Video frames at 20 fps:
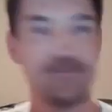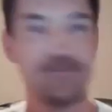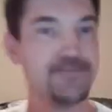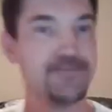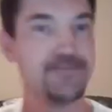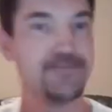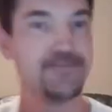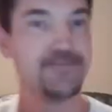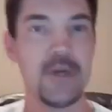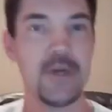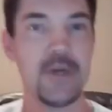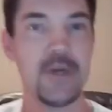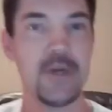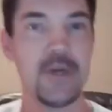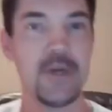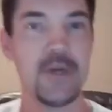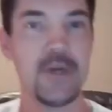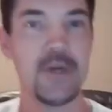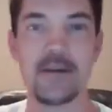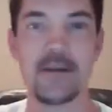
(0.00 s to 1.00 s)
They don't even
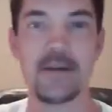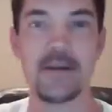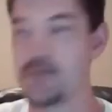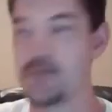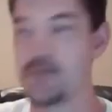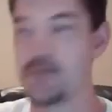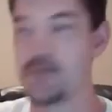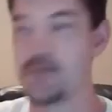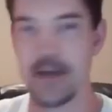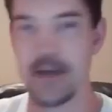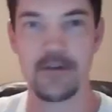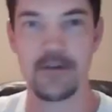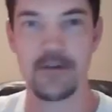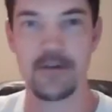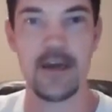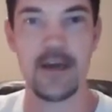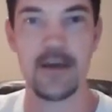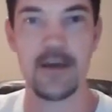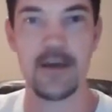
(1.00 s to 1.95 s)
make those tractor cabs